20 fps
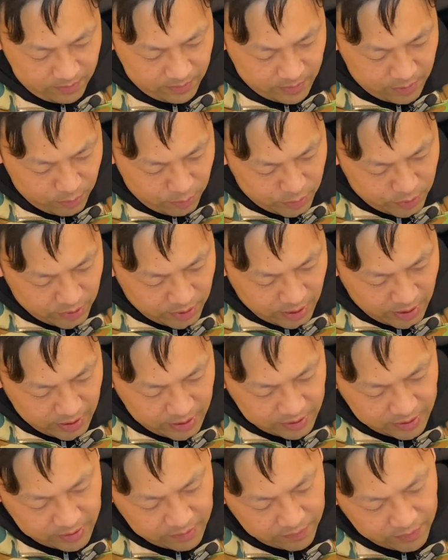It would be
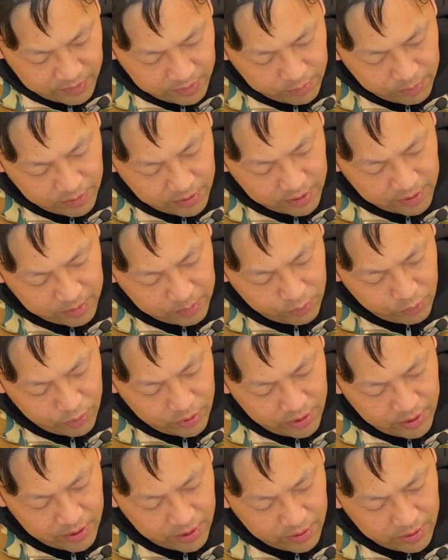nice if this one is printed